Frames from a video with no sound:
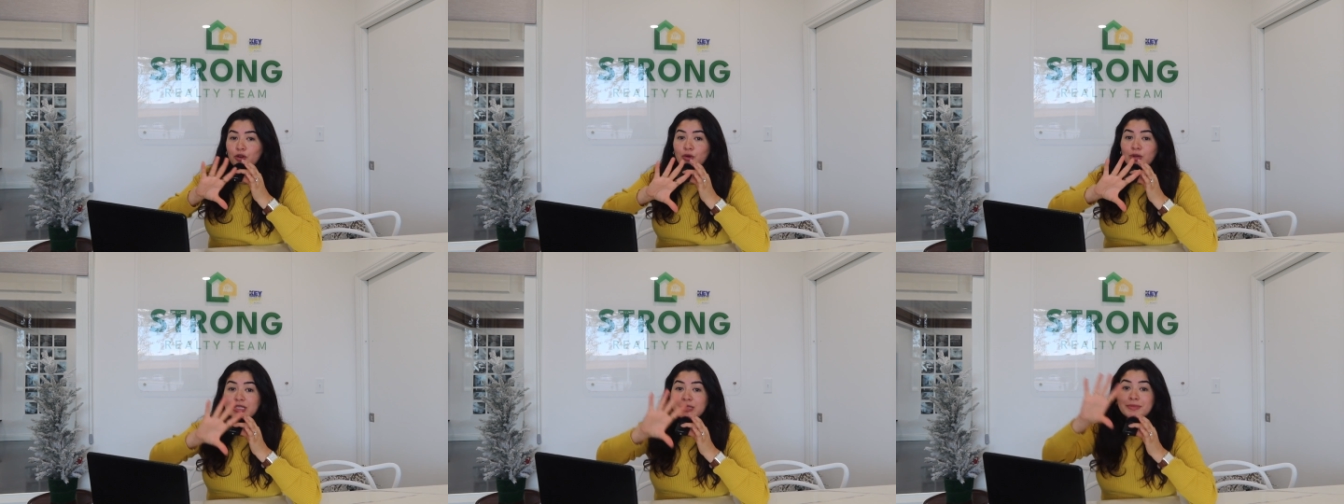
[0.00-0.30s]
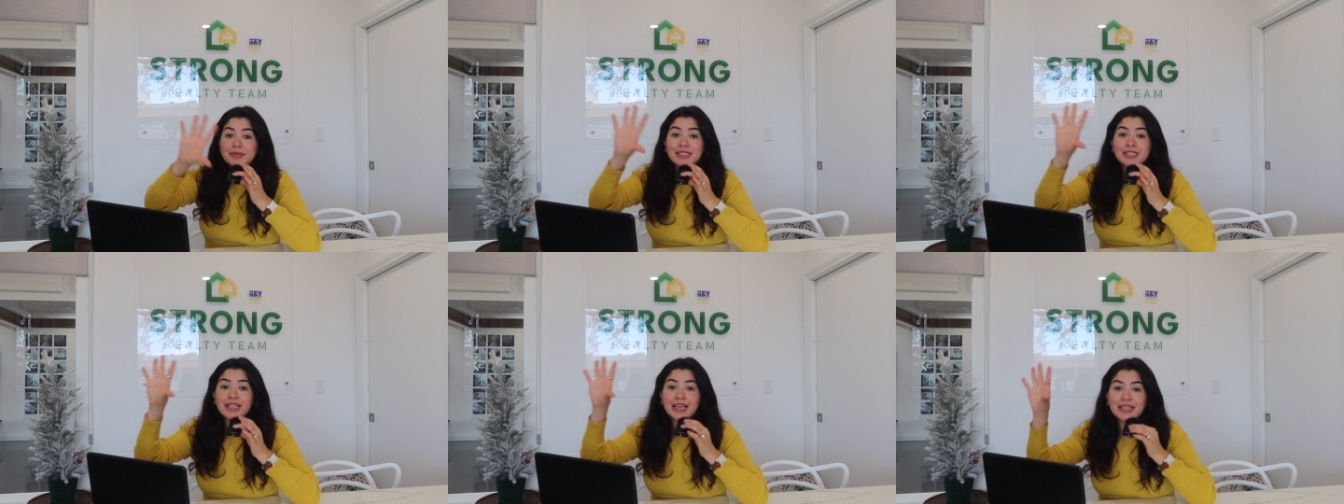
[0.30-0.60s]

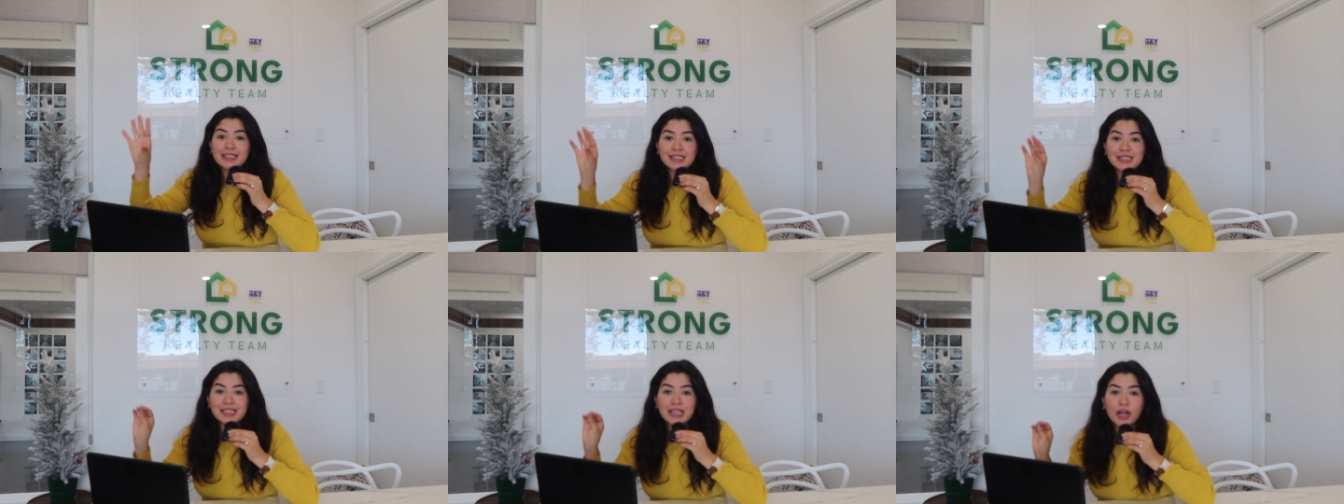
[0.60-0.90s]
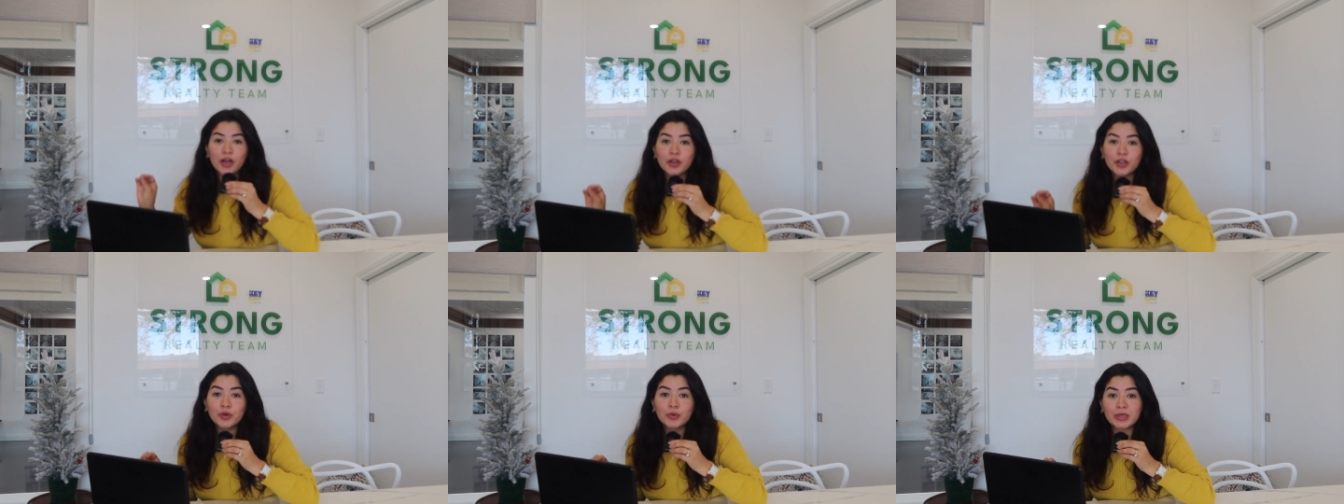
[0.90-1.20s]
Christmas lights
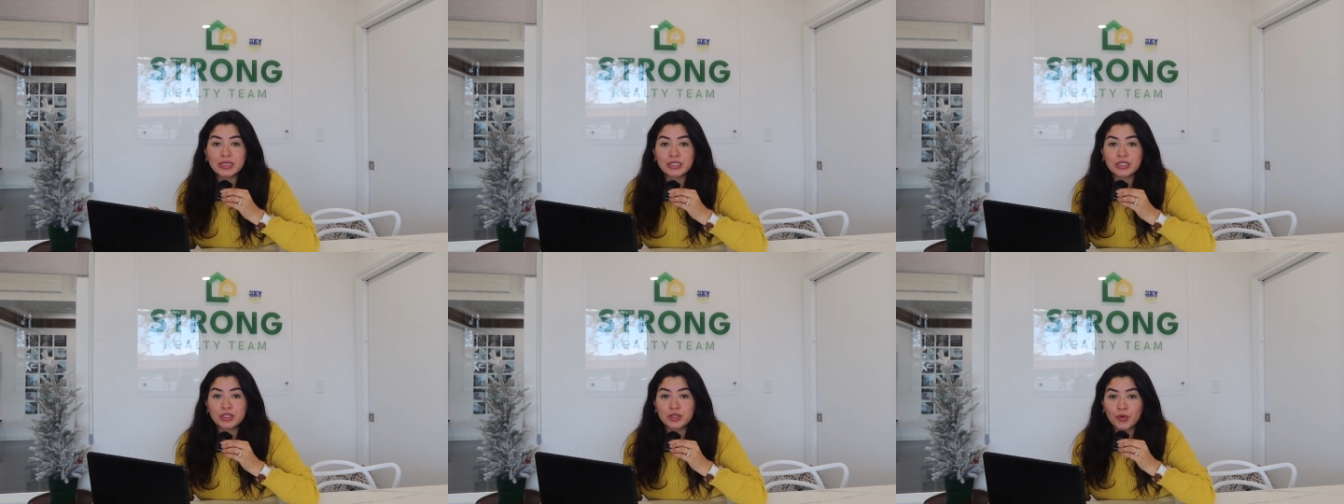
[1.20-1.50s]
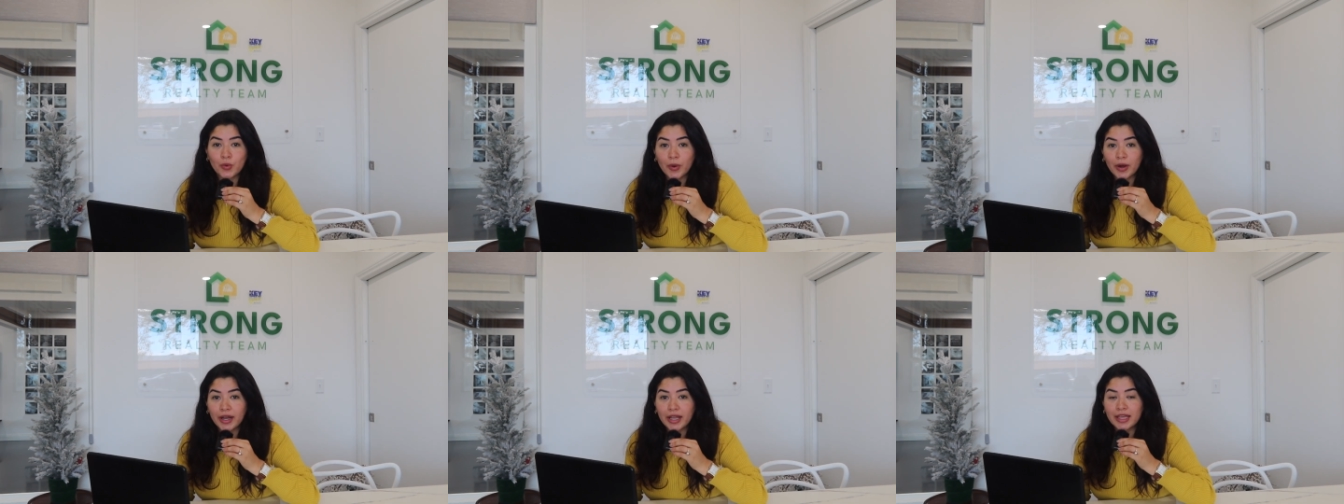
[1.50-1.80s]
tell you a
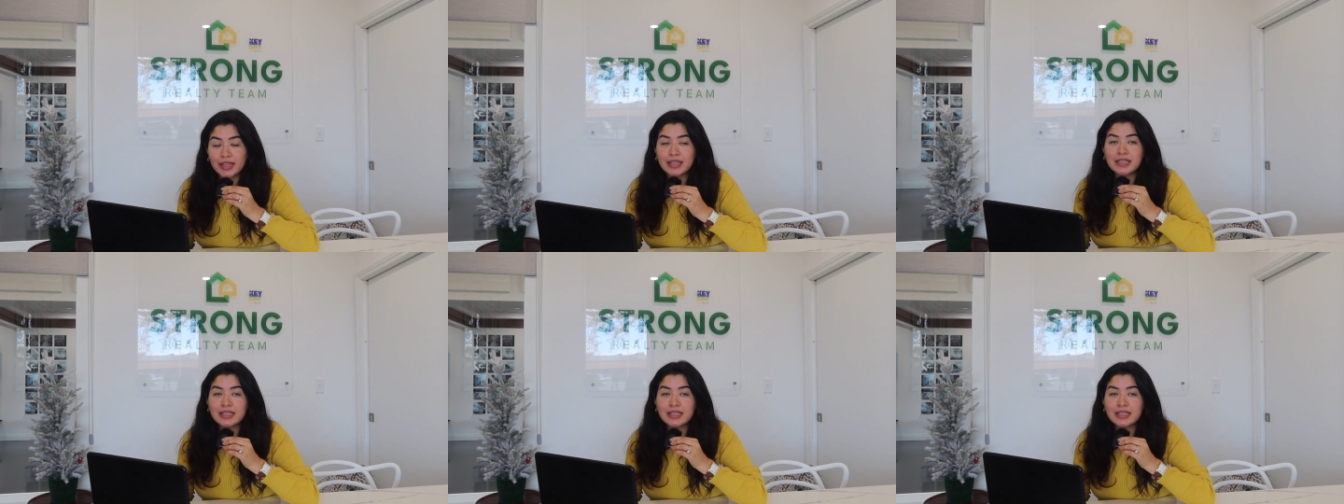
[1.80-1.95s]
story.